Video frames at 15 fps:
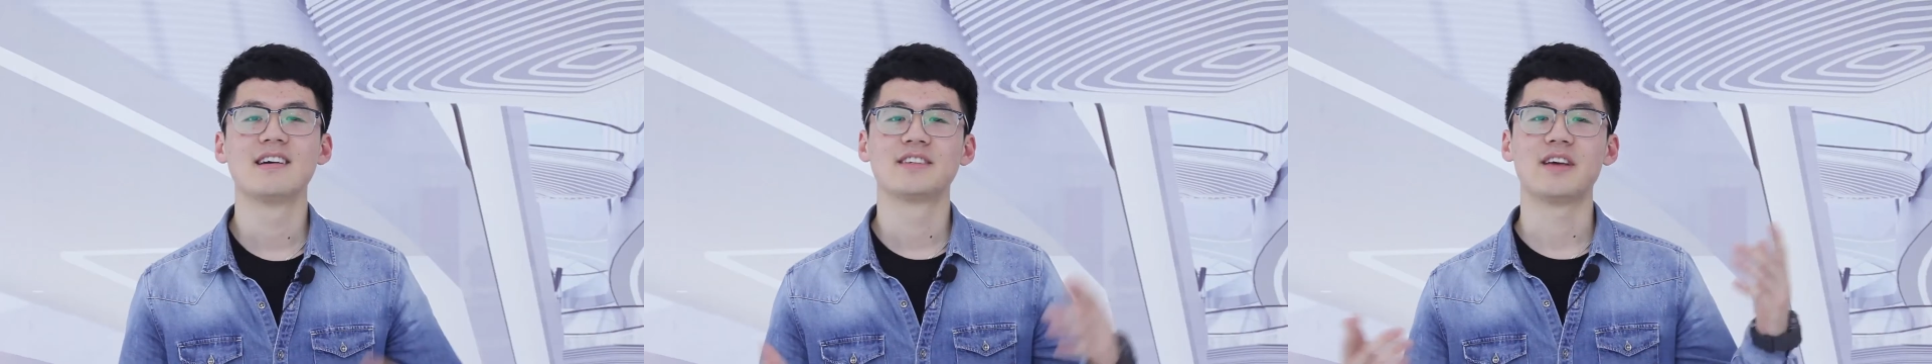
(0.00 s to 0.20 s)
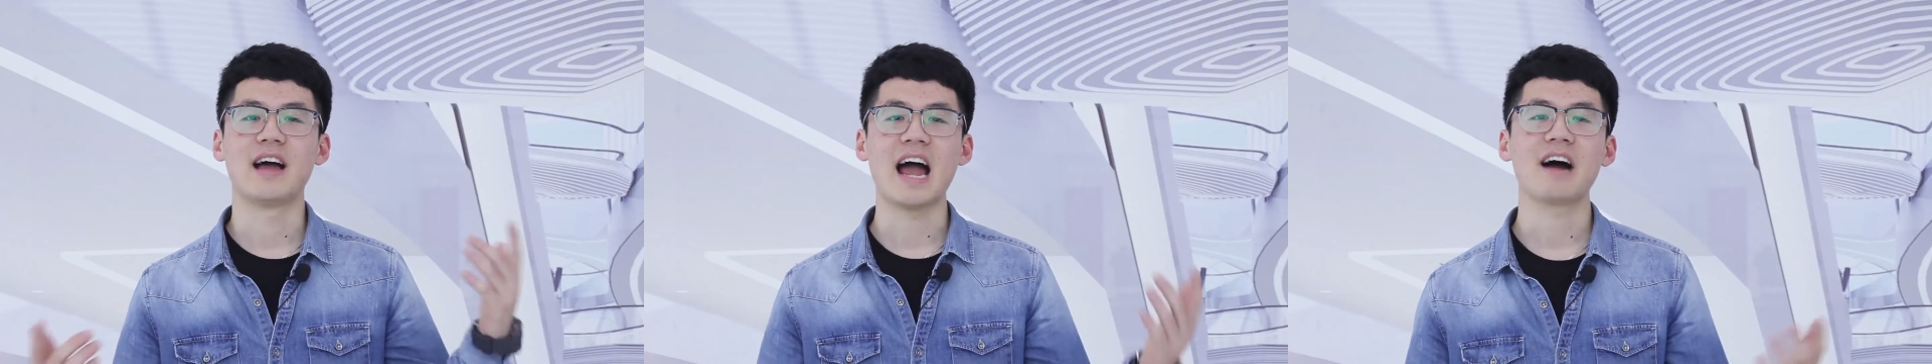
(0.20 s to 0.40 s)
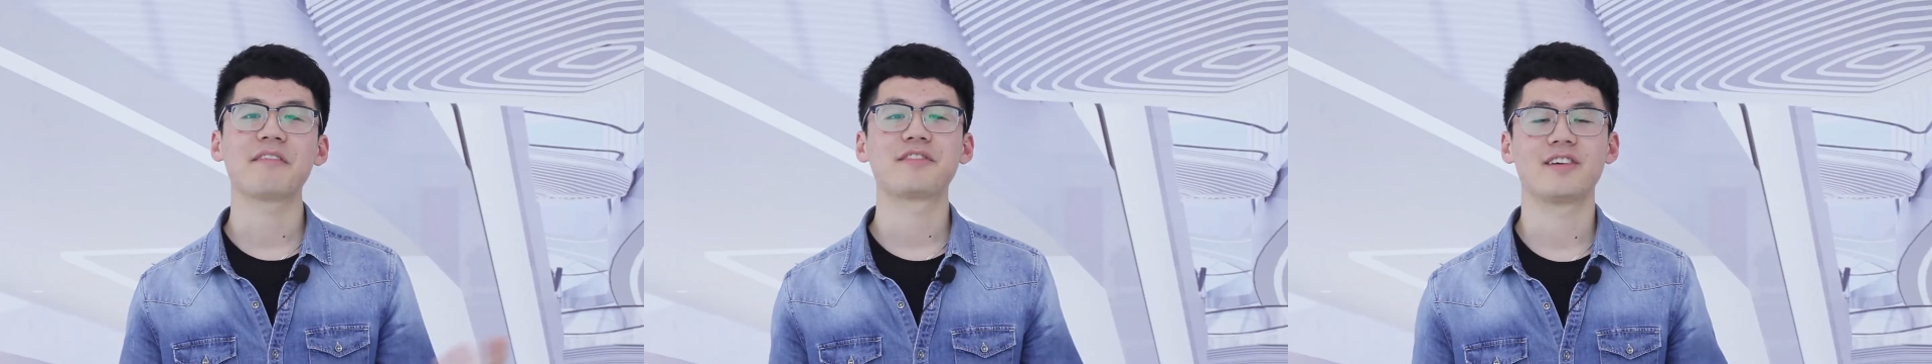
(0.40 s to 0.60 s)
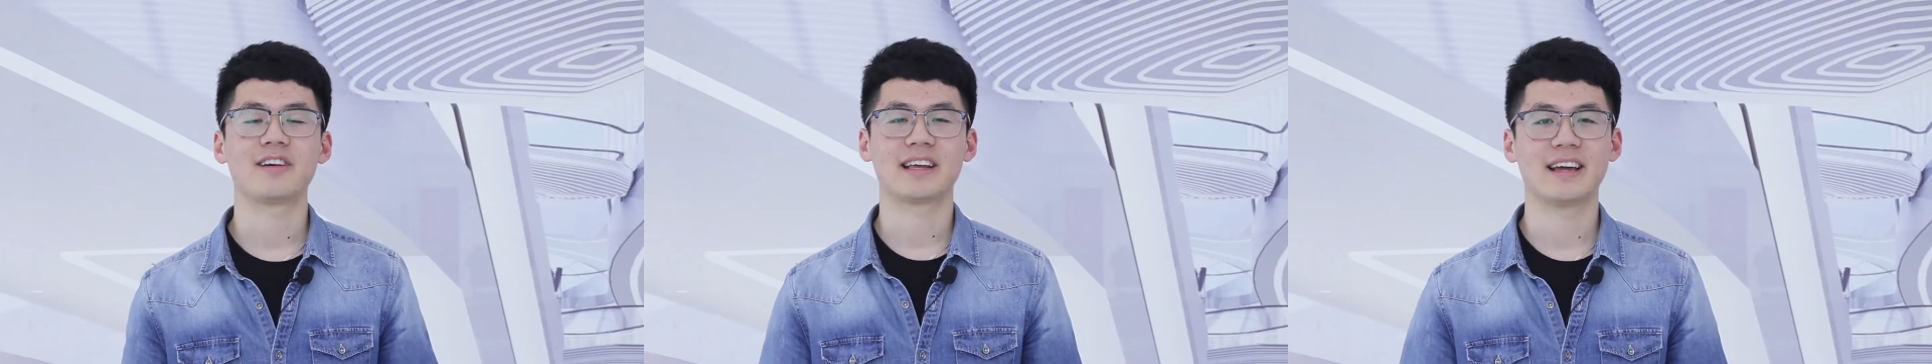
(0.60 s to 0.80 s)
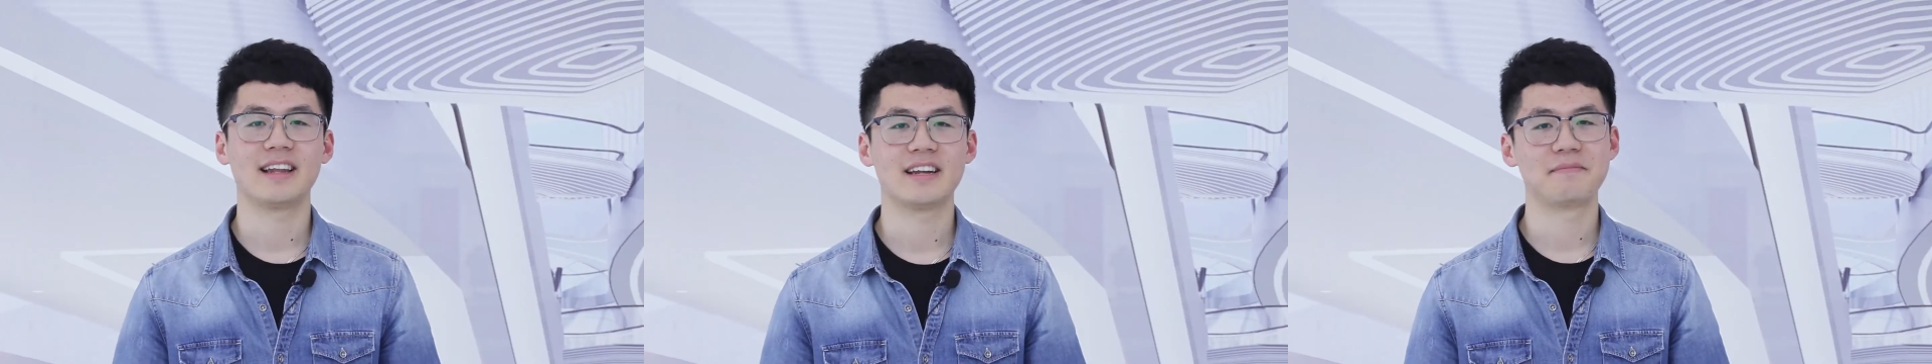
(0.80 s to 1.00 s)
So after
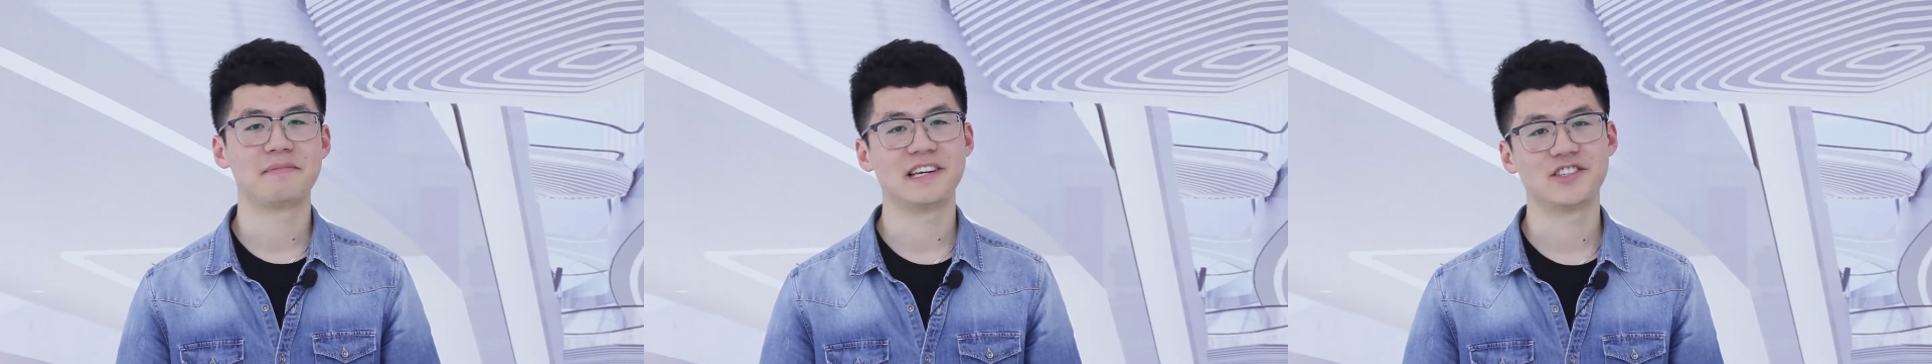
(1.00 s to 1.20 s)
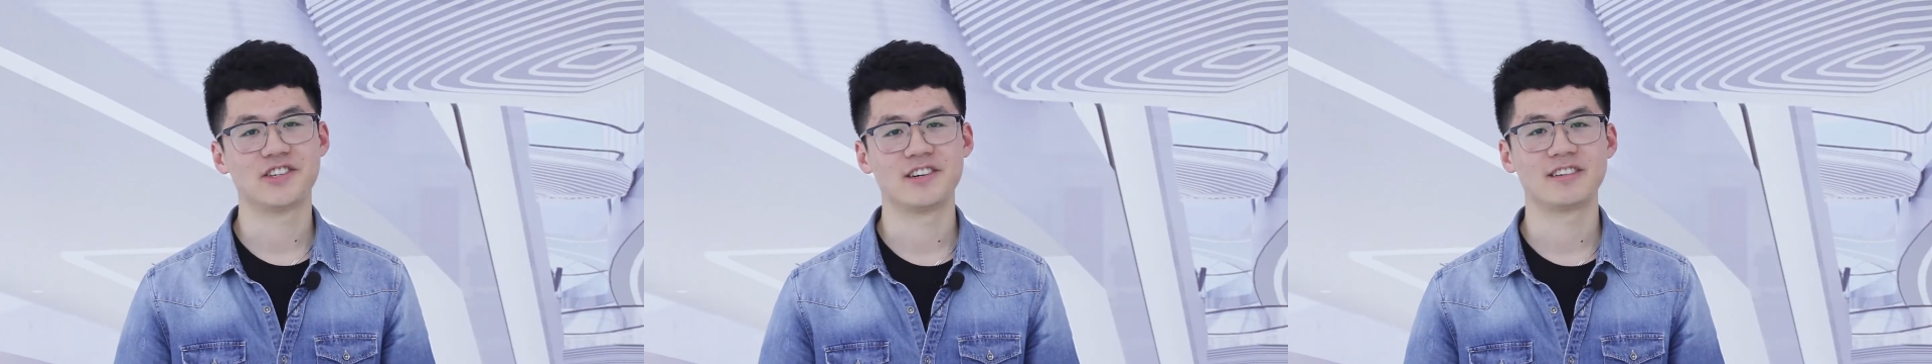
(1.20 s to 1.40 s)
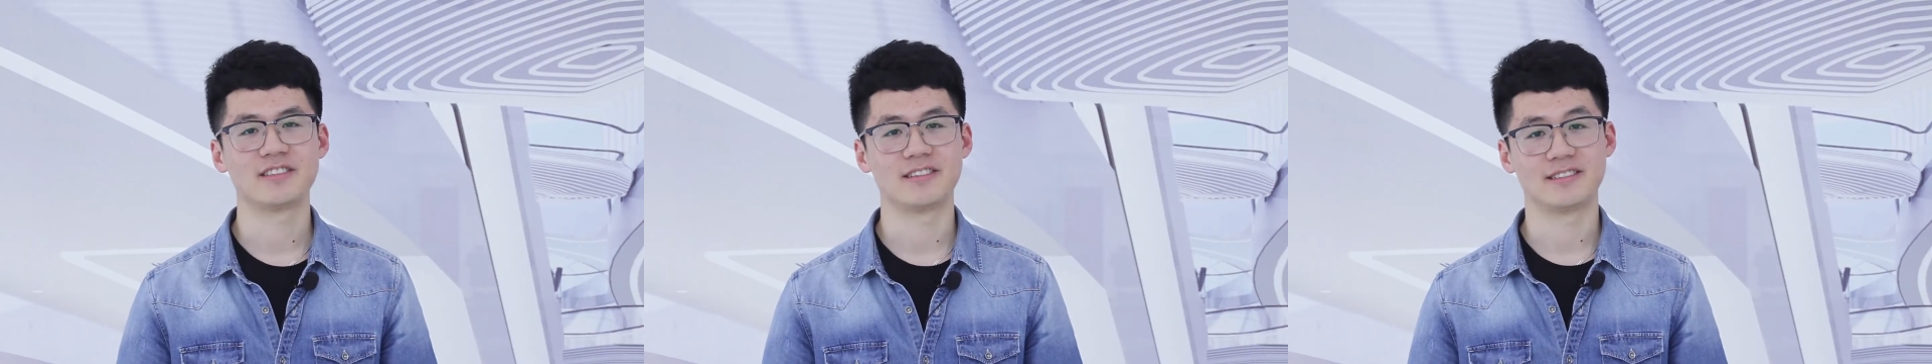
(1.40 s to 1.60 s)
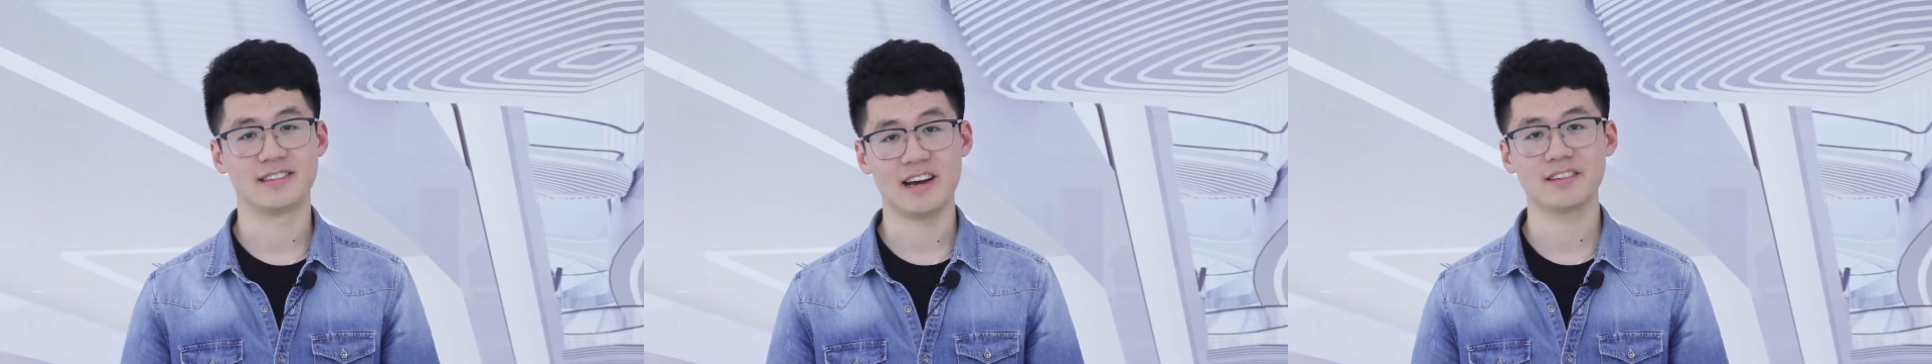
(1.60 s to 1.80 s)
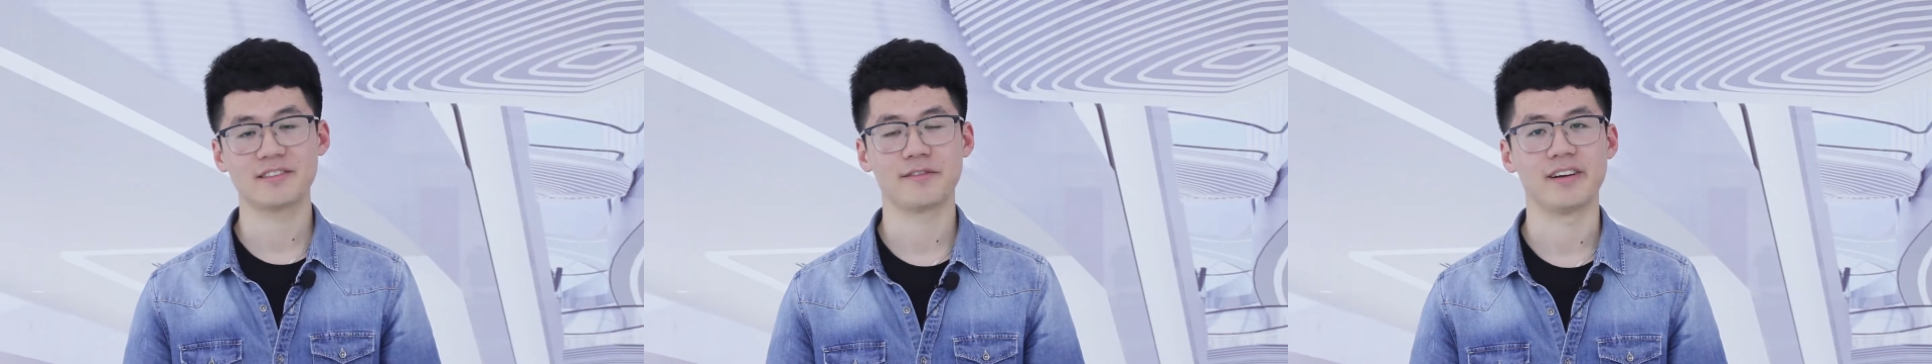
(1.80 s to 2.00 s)
getting the picture
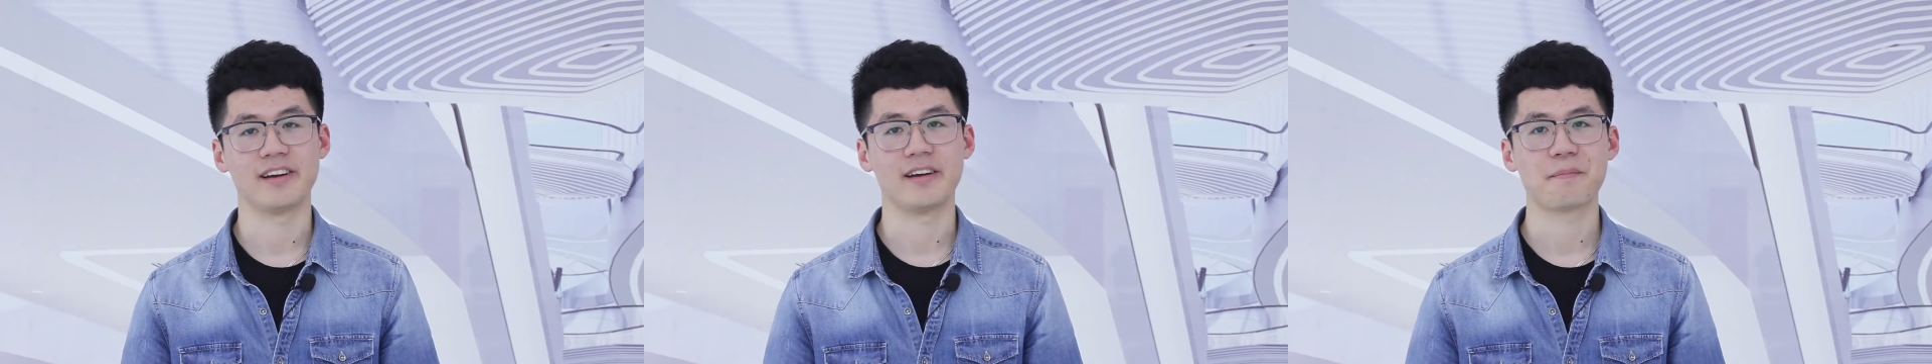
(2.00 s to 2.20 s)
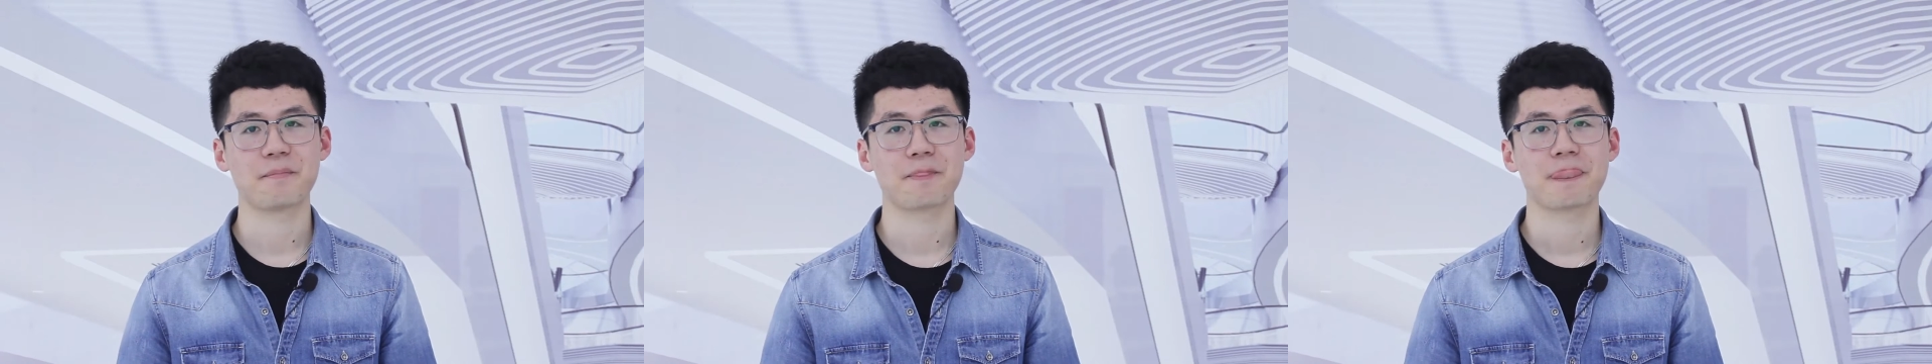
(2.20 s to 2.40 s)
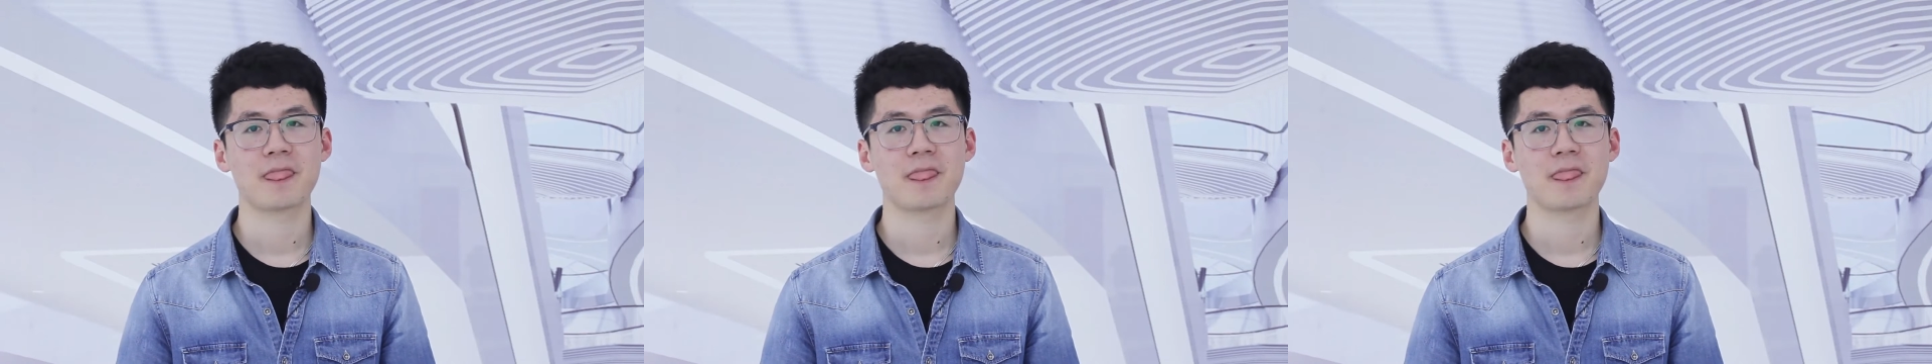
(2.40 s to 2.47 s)
successfully,